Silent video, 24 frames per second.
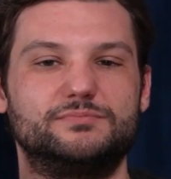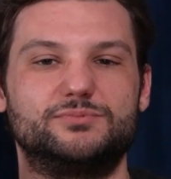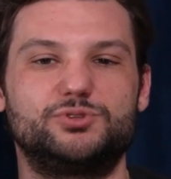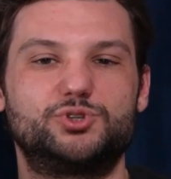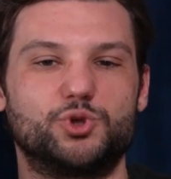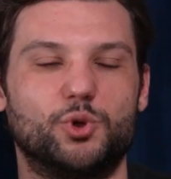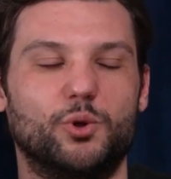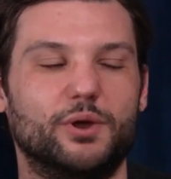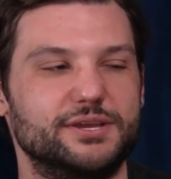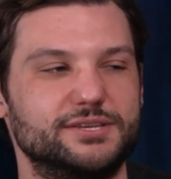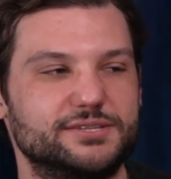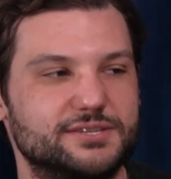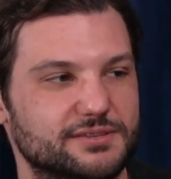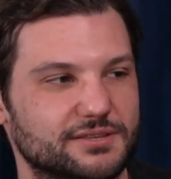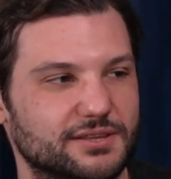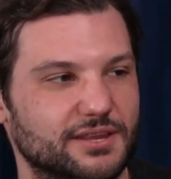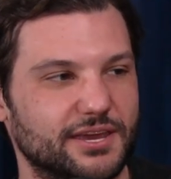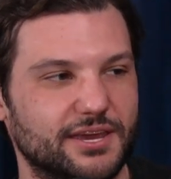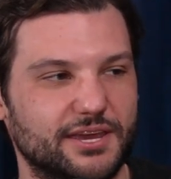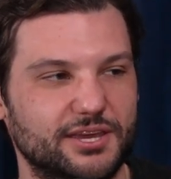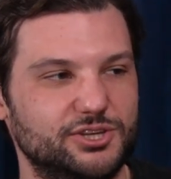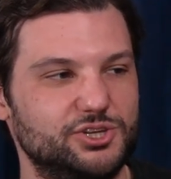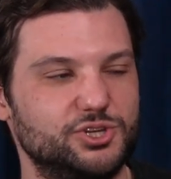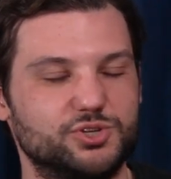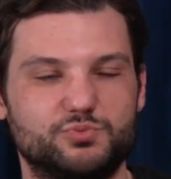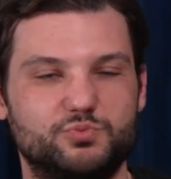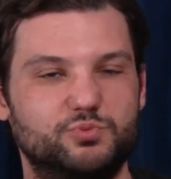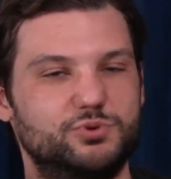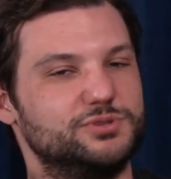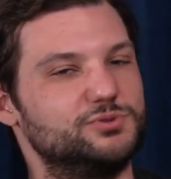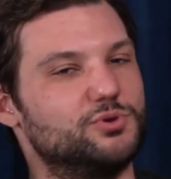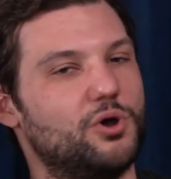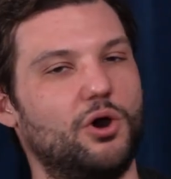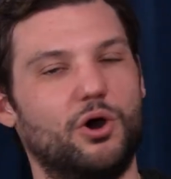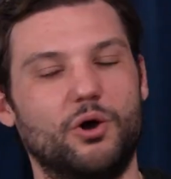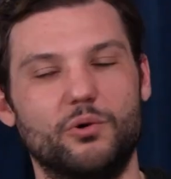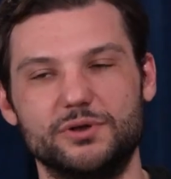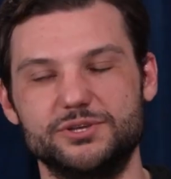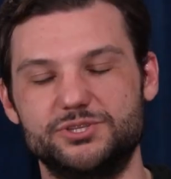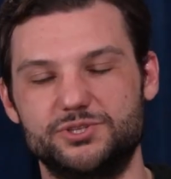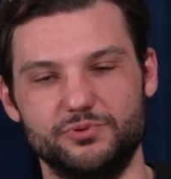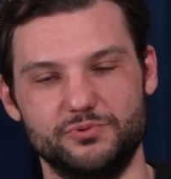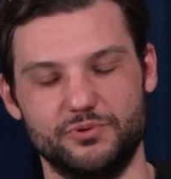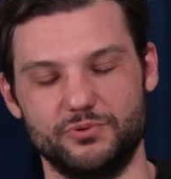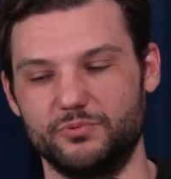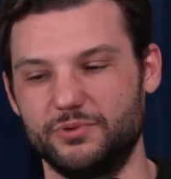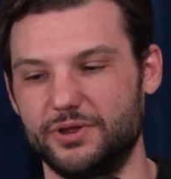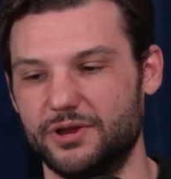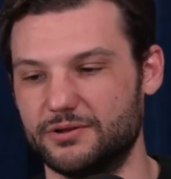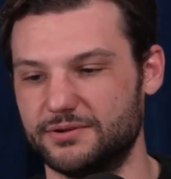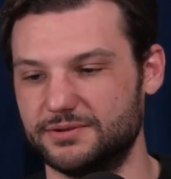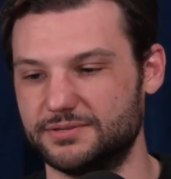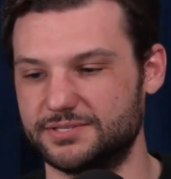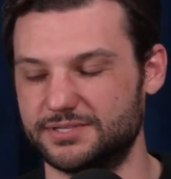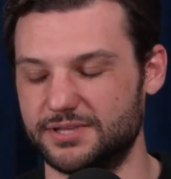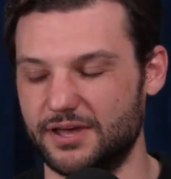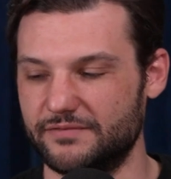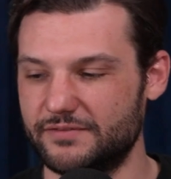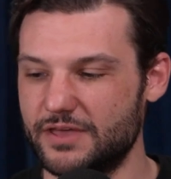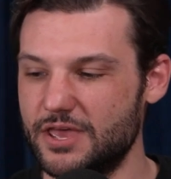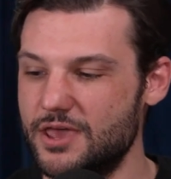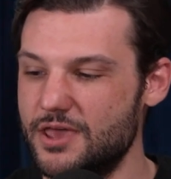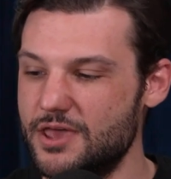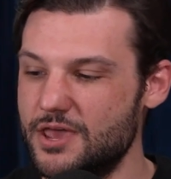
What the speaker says: choice. Like he just was always doing weird stuff.